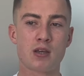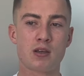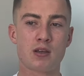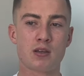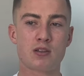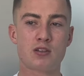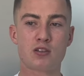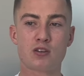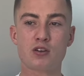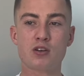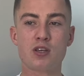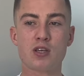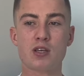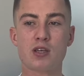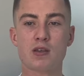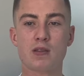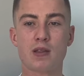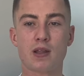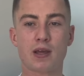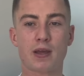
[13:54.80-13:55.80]

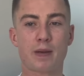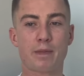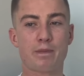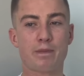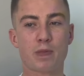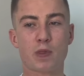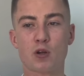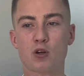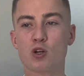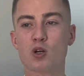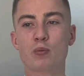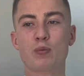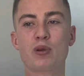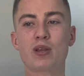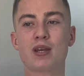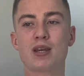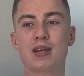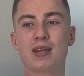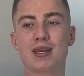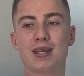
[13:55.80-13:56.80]
Study like
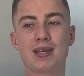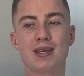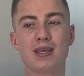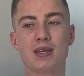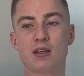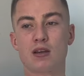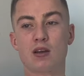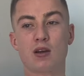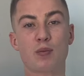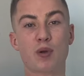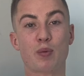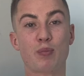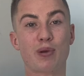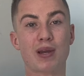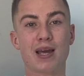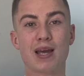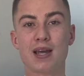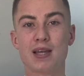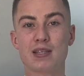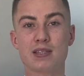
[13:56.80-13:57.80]
urban economic
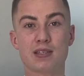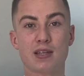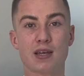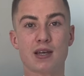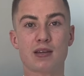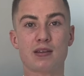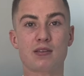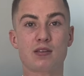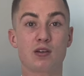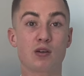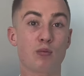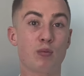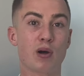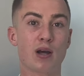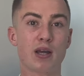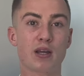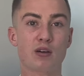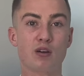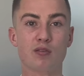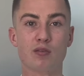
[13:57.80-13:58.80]
plans that the
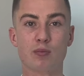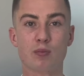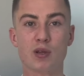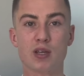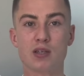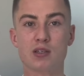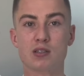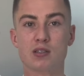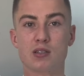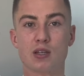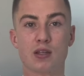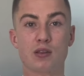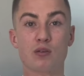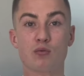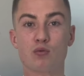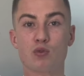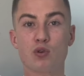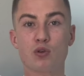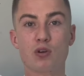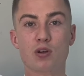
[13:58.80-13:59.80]
Dubai government and the
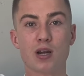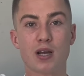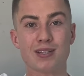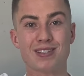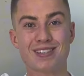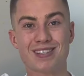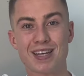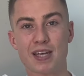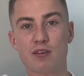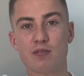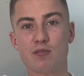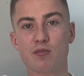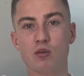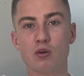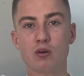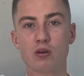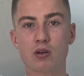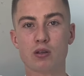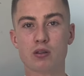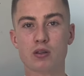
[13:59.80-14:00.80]
ruler has set
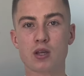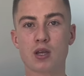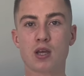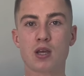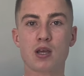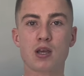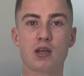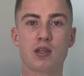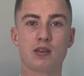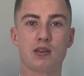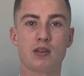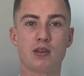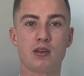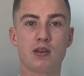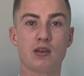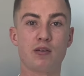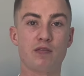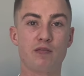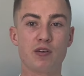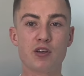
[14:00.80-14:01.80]
forth,
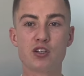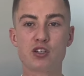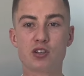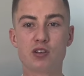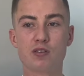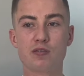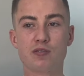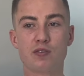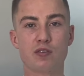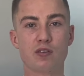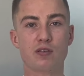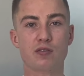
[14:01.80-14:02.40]
the vision for the